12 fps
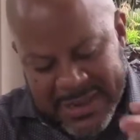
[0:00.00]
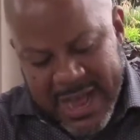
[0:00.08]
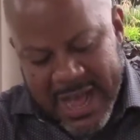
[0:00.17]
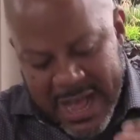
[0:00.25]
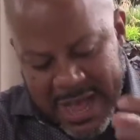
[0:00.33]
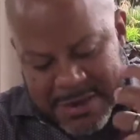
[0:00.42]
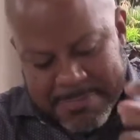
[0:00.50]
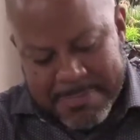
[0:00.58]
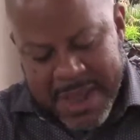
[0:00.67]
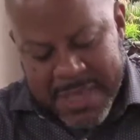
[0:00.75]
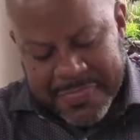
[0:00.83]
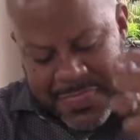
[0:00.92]
God
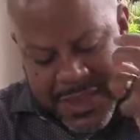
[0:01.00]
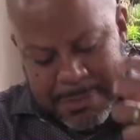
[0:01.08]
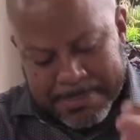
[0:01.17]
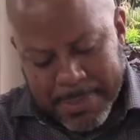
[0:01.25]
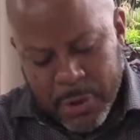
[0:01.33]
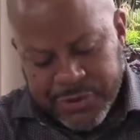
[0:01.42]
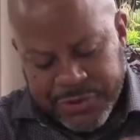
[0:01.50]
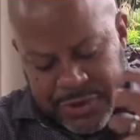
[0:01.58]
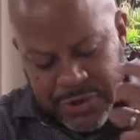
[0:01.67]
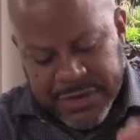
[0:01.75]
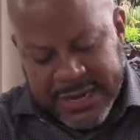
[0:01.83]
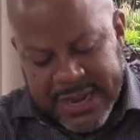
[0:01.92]
met the
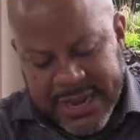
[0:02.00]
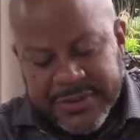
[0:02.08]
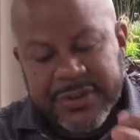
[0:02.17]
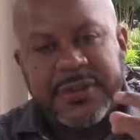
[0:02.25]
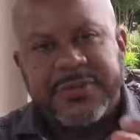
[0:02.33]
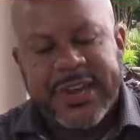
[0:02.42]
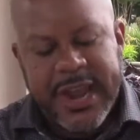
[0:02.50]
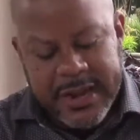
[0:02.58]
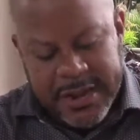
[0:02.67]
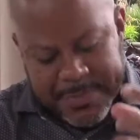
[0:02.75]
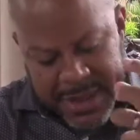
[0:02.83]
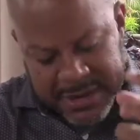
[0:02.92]
emotional needs of
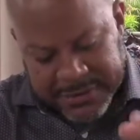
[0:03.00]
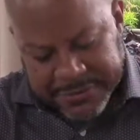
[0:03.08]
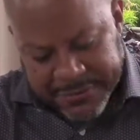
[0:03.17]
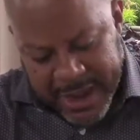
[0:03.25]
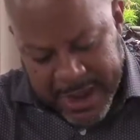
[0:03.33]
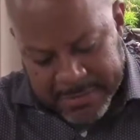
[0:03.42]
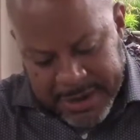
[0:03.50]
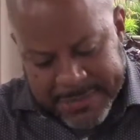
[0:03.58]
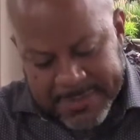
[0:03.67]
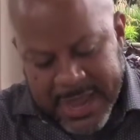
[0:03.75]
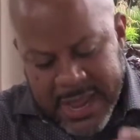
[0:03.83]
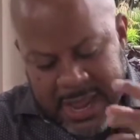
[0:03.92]
Jacob and his family.